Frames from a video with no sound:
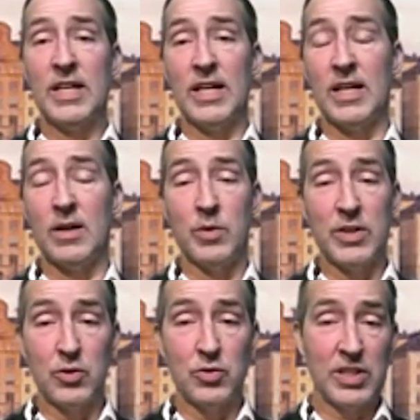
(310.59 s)
We
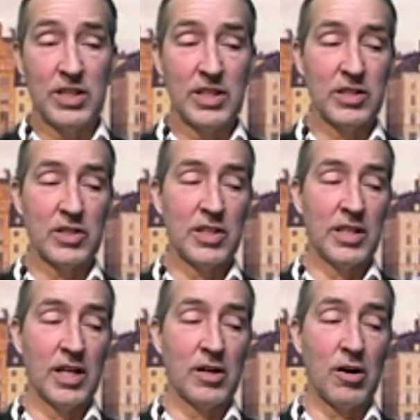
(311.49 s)
do see that
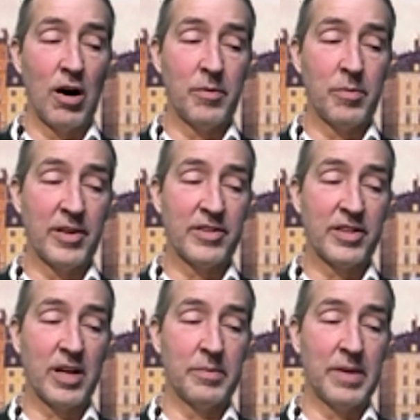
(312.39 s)
the coffee prices
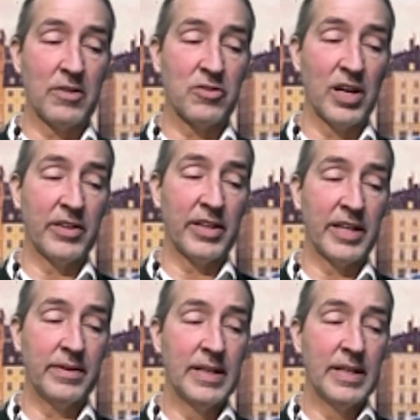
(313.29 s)
come down slightly.